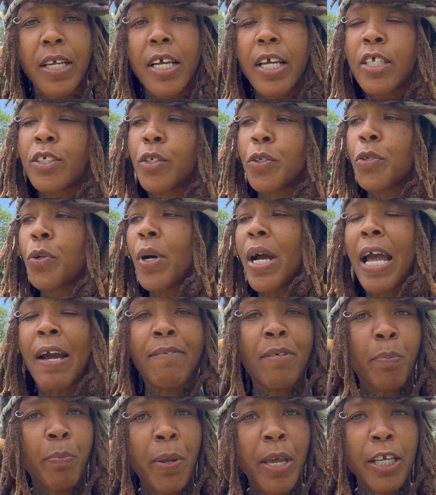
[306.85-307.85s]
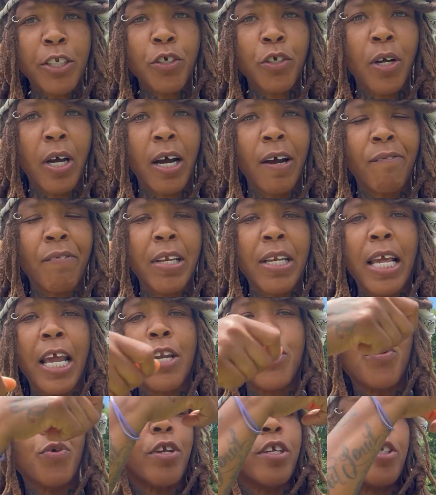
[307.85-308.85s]
So you'll have a picture of it
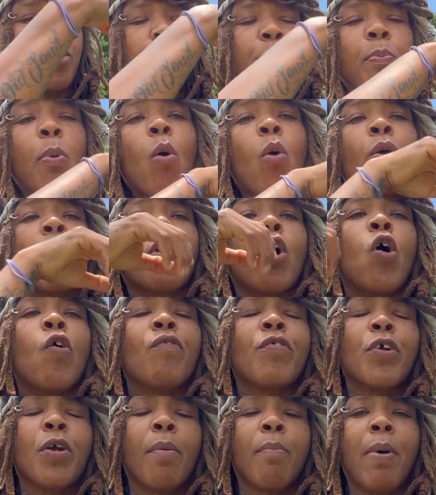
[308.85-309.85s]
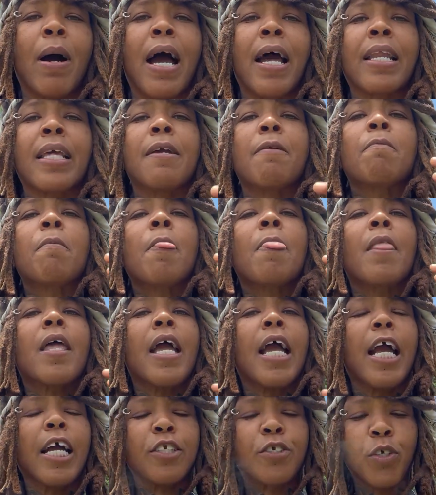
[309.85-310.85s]
and you can just pour it over your body
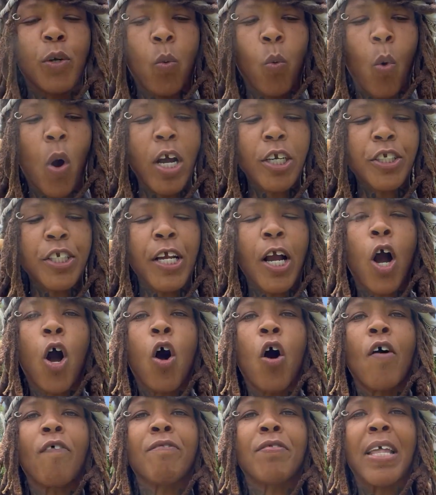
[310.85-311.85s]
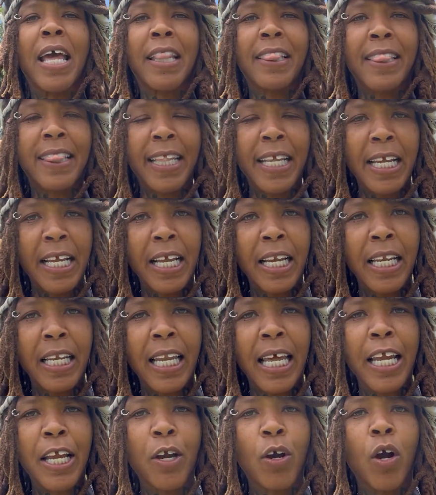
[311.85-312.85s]
as you're washing off that thin
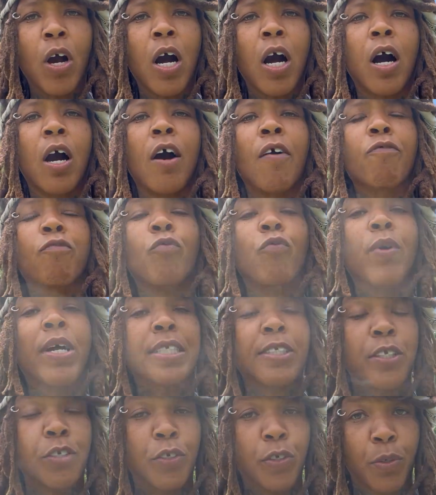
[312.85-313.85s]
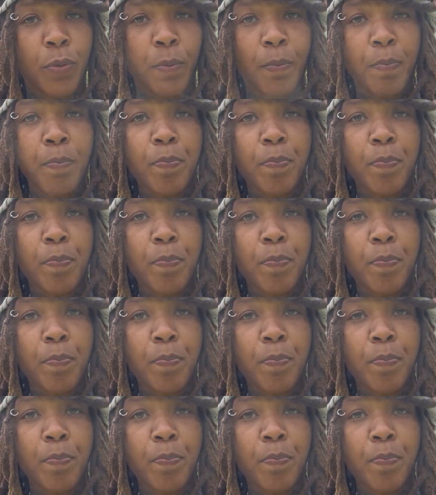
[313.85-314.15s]
layer of residue.